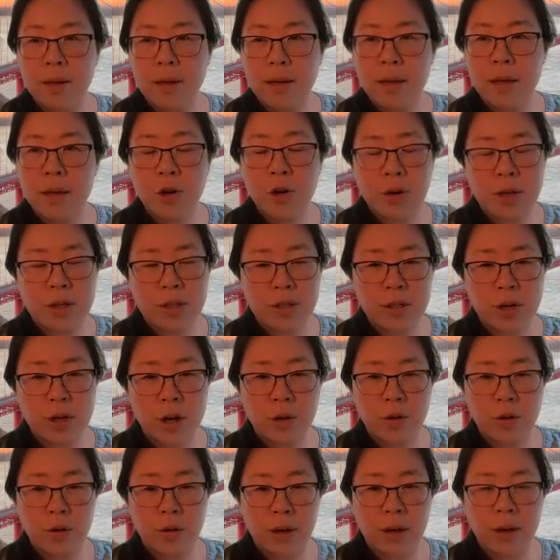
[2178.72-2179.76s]
increase
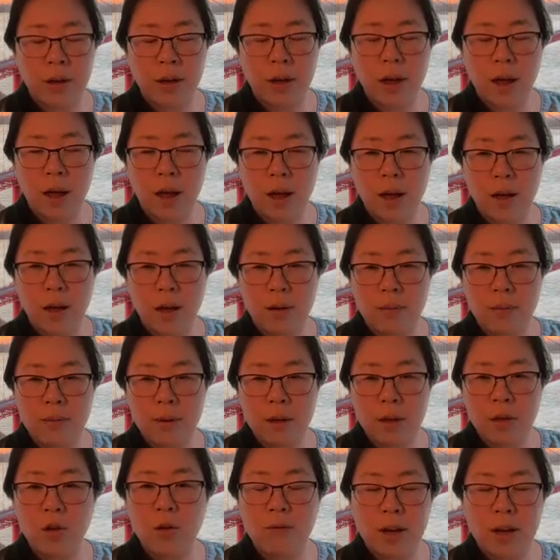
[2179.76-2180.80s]
their green
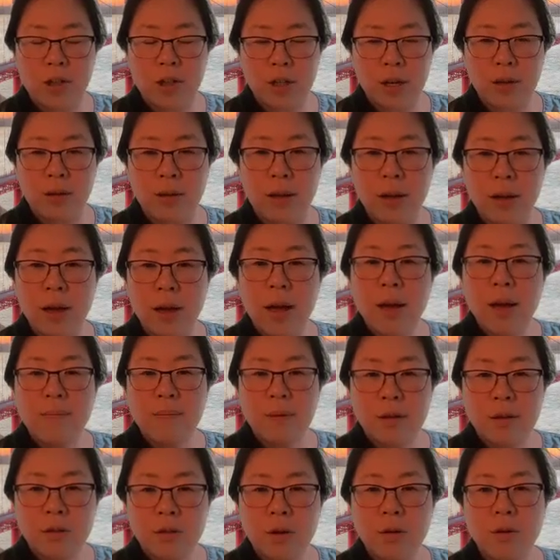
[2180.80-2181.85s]
innovation.
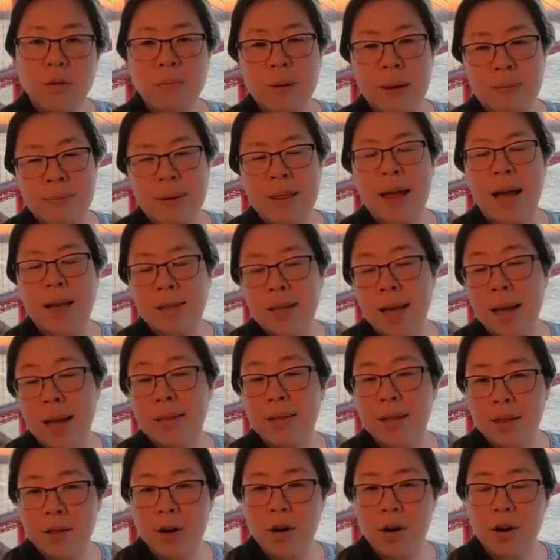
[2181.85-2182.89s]
So, but that's
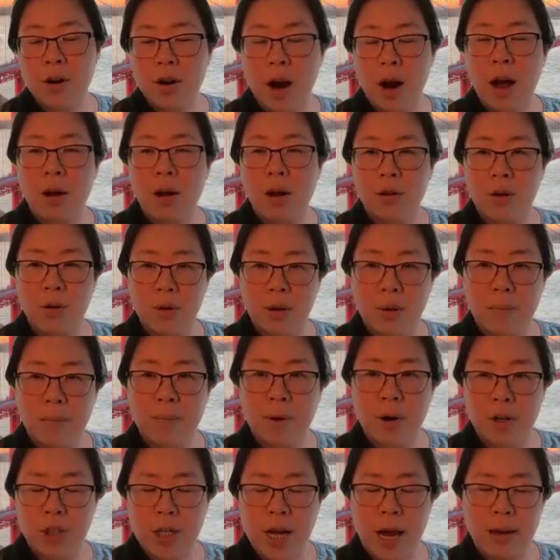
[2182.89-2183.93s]
another ongoing
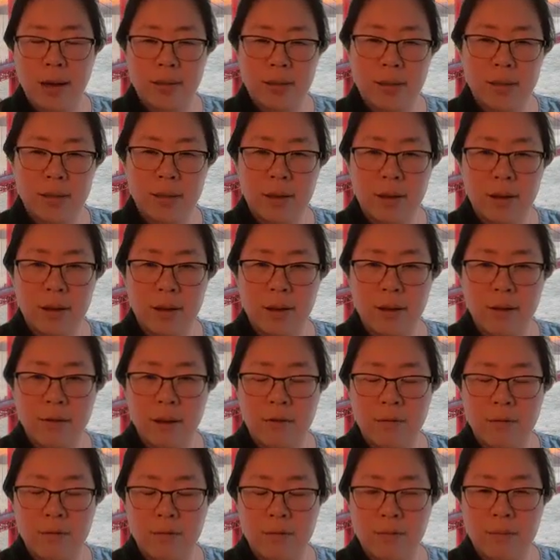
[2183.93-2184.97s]
project
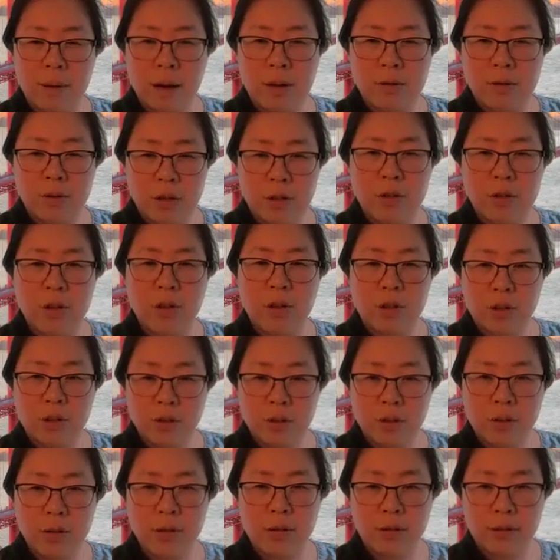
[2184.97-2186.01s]
of my
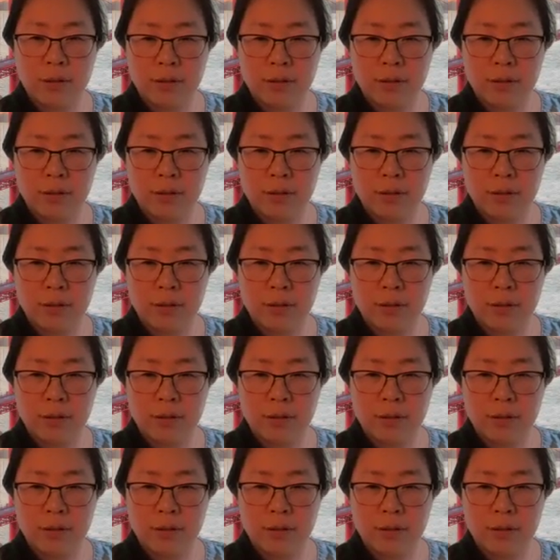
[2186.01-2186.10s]
research.